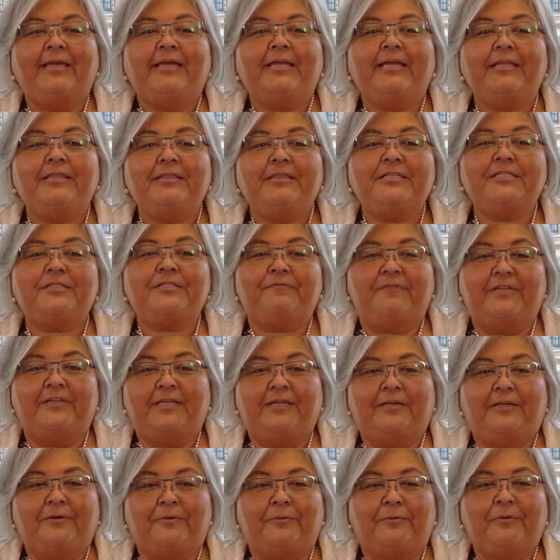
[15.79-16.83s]
In this
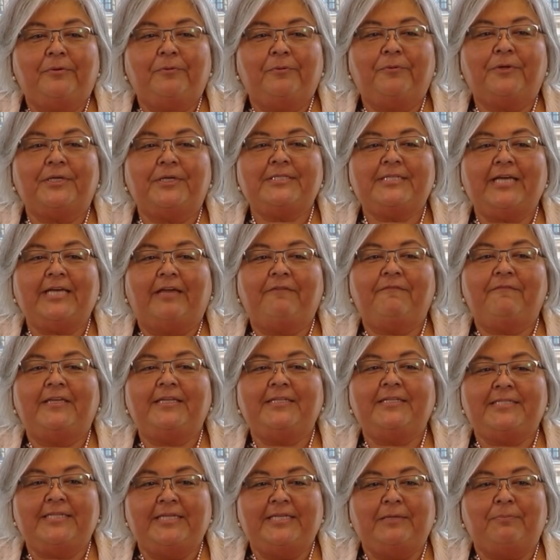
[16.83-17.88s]
video, we're
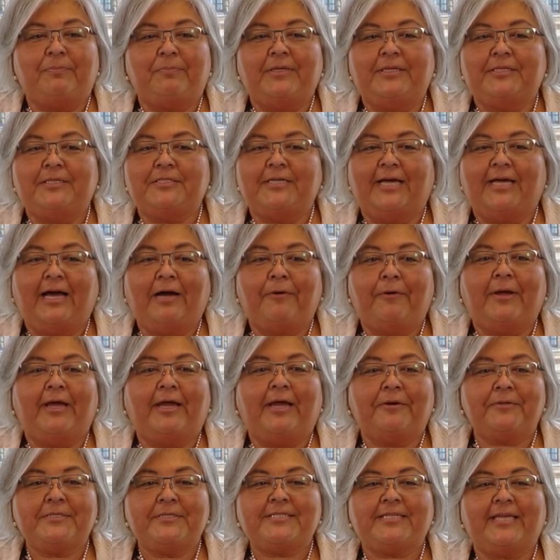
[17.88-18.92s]
diving deep into how
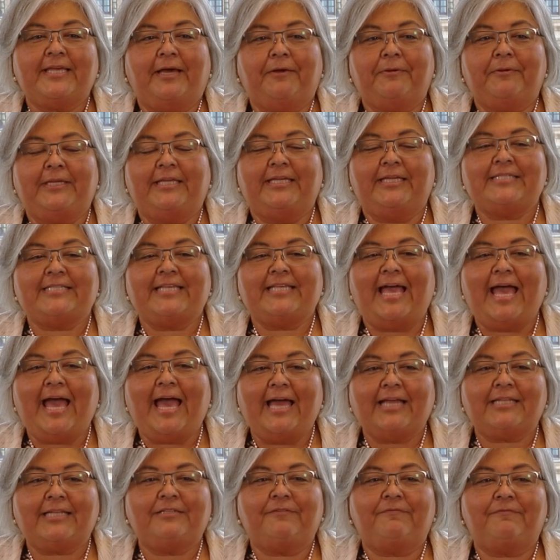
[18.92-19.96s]
Harris County is
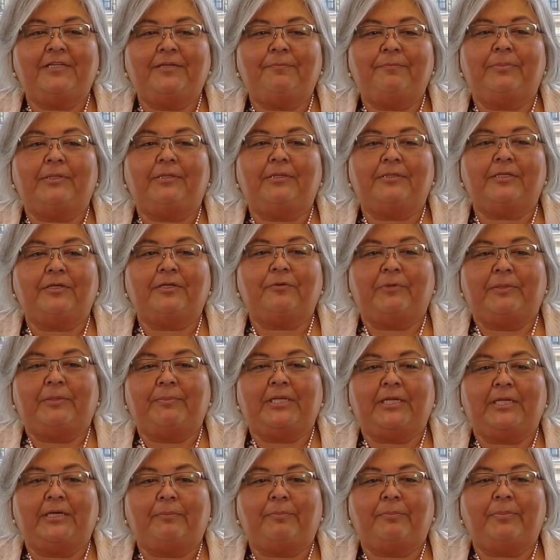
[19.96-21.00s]
actively building
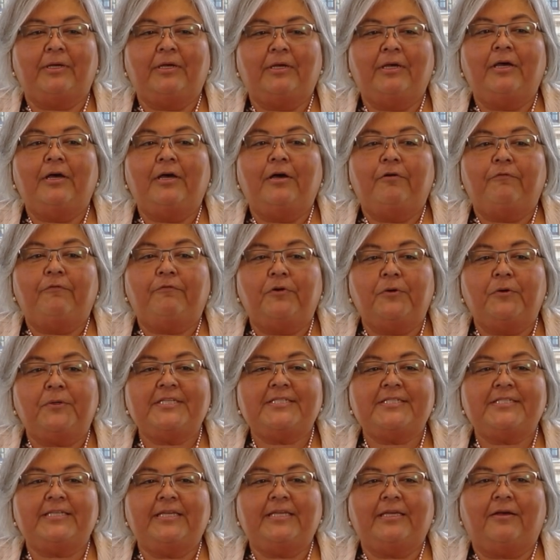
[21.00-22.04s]
women up,
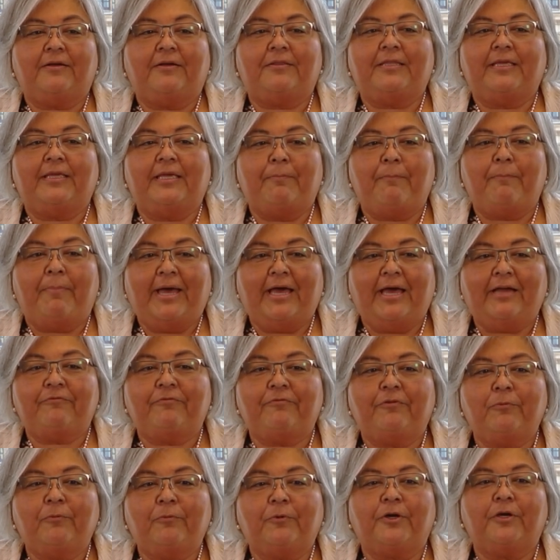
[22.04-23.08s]
focusing on the
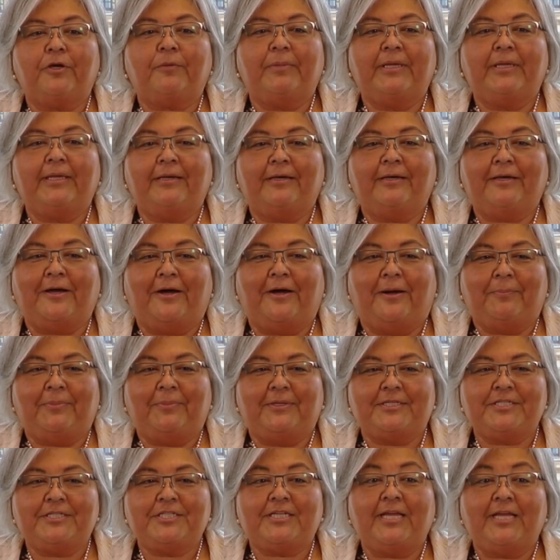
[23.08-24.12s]
impactful work being
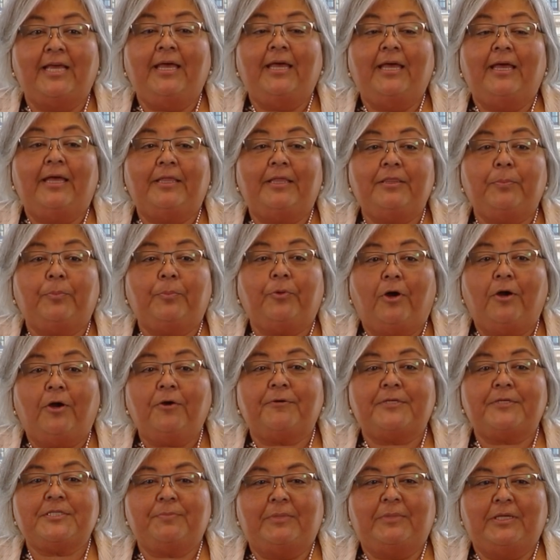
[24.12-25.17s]
accomplished and the
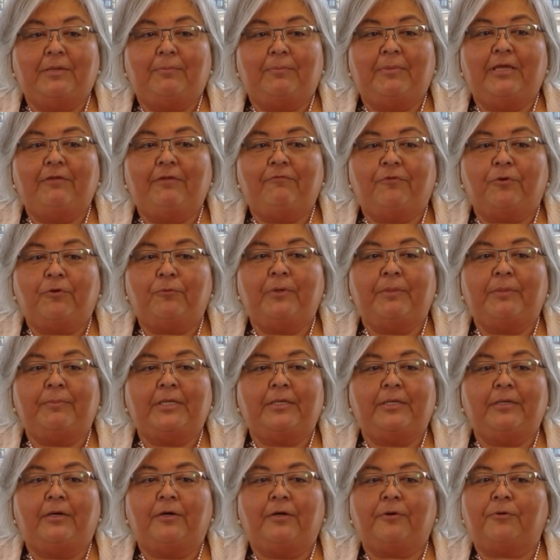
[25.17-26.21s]
progress being made for
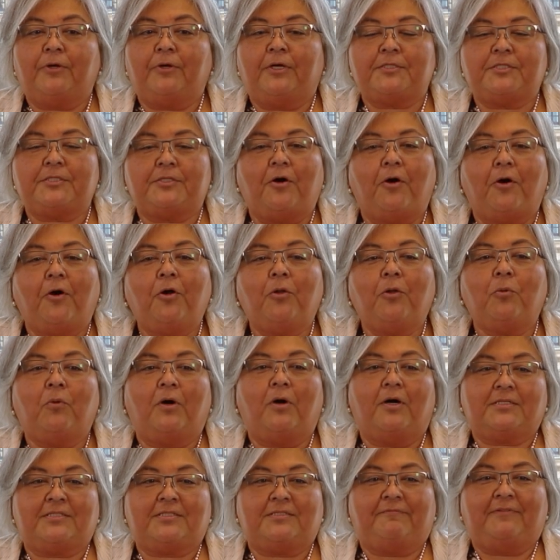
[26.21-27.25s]
women across all
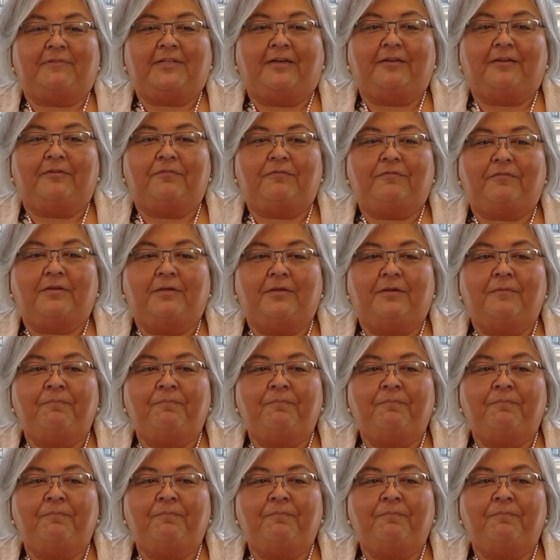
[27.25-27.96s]
walks of life.